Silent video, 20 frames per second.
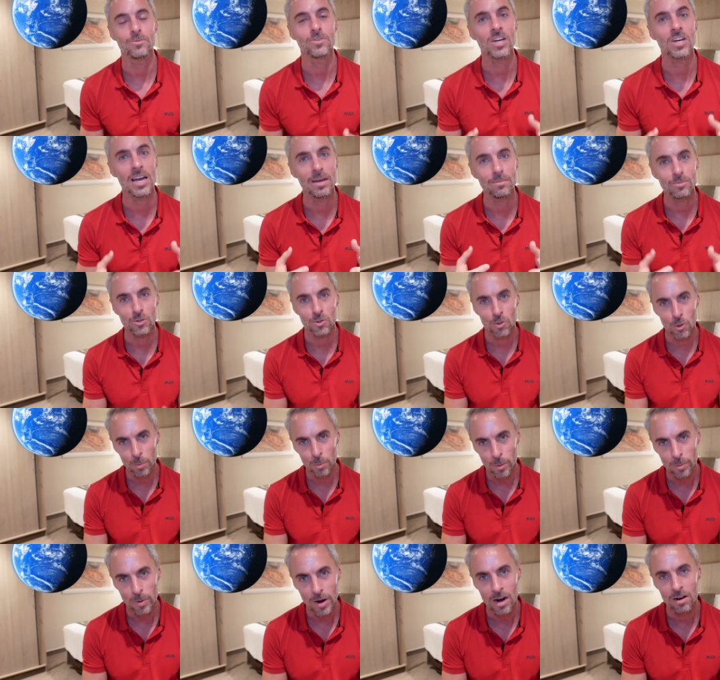which I am
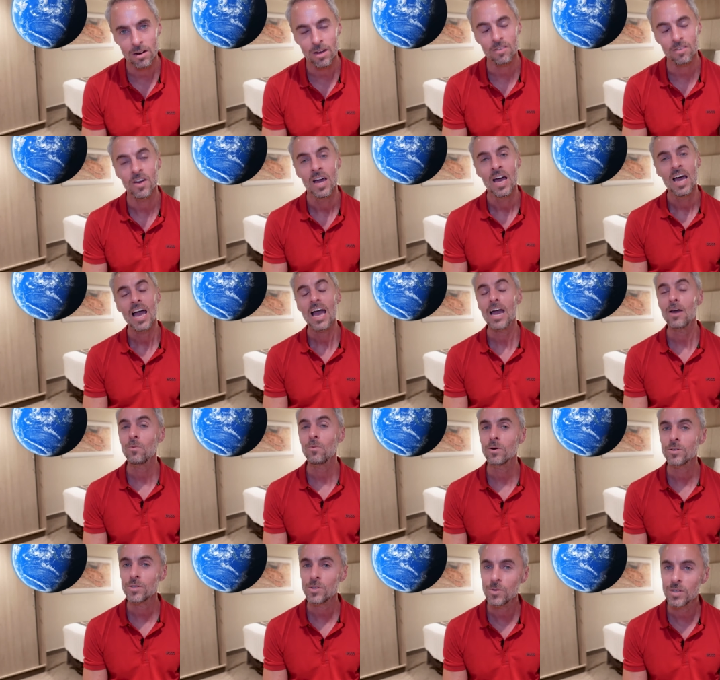super proud of and
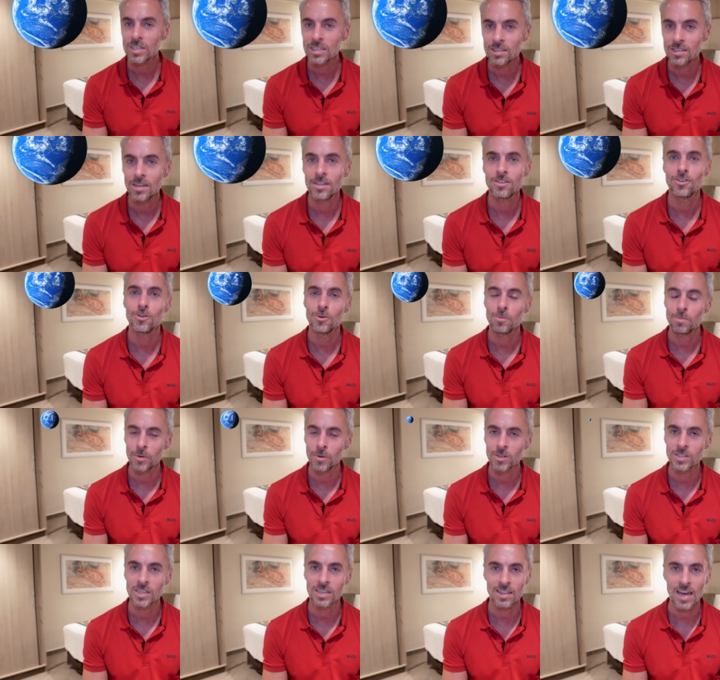want to continue
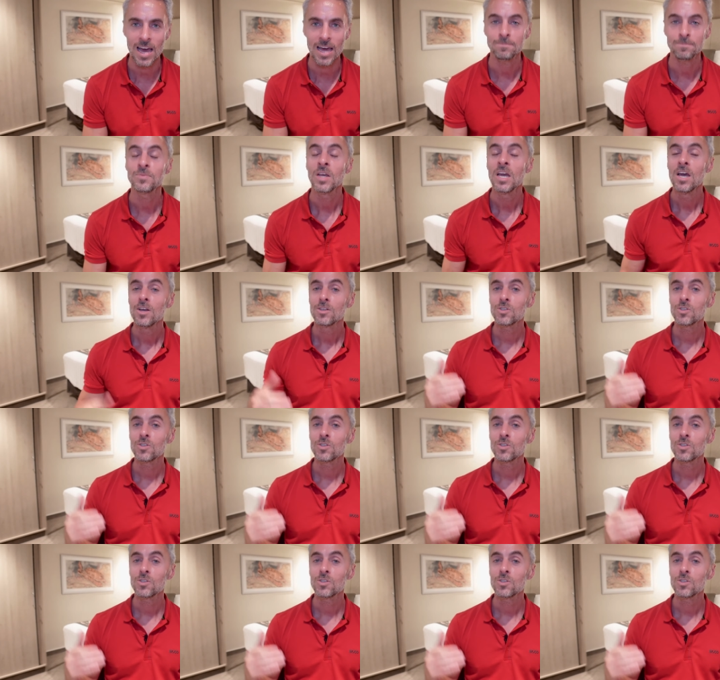building that.